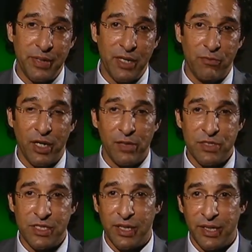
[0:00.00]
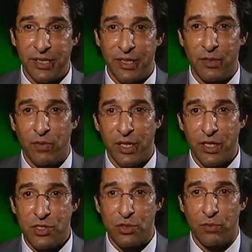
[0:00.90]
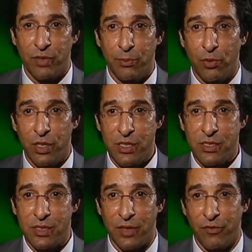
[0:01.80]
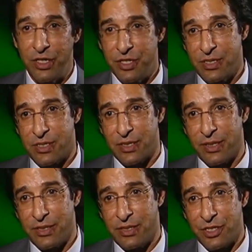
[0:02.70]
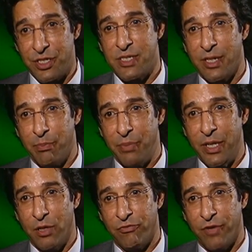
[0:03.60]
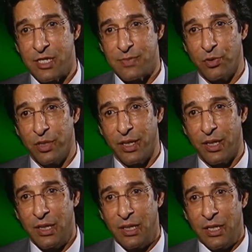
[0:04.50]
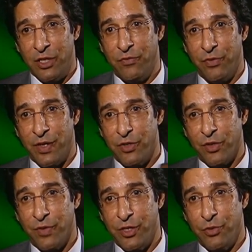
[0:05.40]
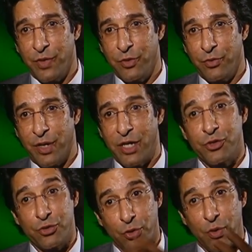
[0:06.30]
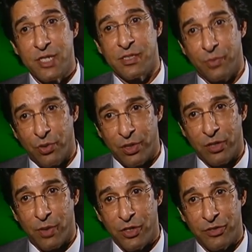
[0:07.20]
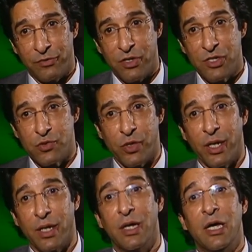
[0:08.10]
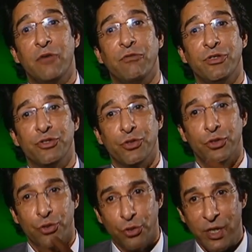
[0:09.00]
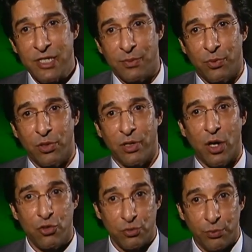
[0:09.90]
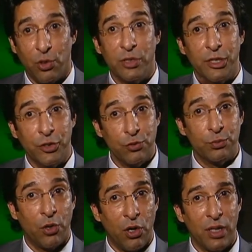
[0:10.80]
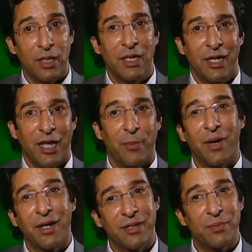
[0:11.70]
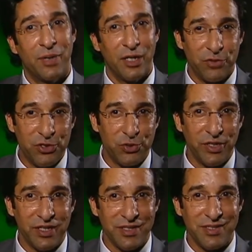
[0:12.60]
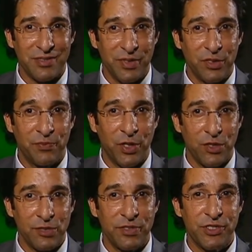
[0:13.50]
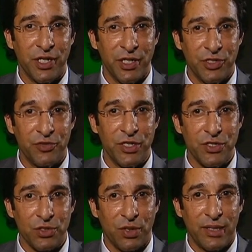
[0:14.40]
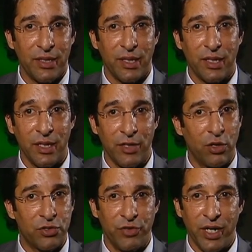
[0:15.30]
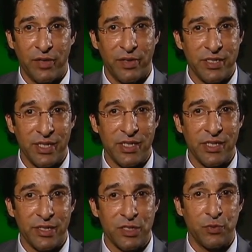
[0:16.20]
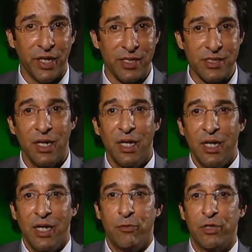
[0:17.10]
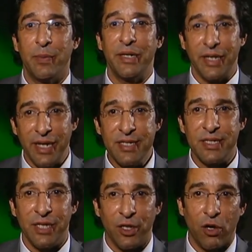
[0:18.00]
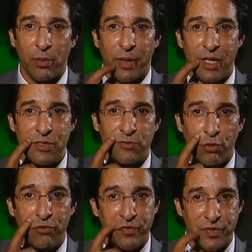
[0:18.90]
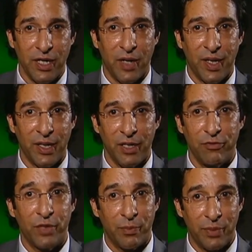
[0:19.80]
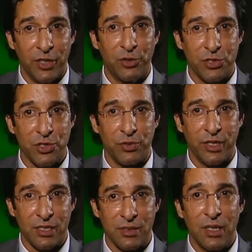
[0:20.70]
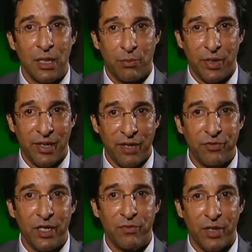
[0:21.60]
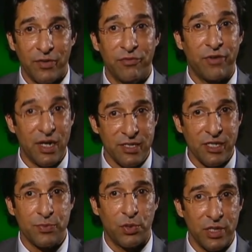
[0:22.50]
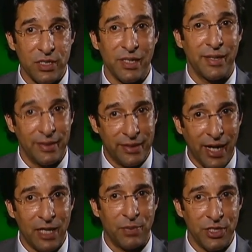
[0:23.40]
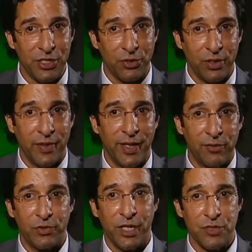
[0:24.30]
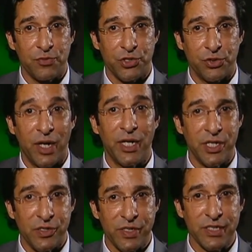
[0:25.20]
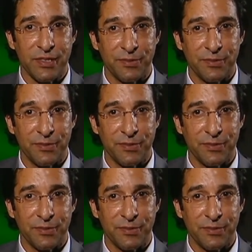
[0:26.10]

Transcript: when he was 30, 31 years old. When bowlers uh, reaches, uh, touches their peak of fast bowling. When you when you when you get to know as a bowler about reverse swing, when you know as a bowler how to bowl the new ball. Imran didn't play for two years because of his shin injury. So I think uh, he got 366 wickets. He would have been easily gone past 450, I reckon, if he would have played those two years. But definitely one of the fastest bowlers in that particular that's for sure and dangerous.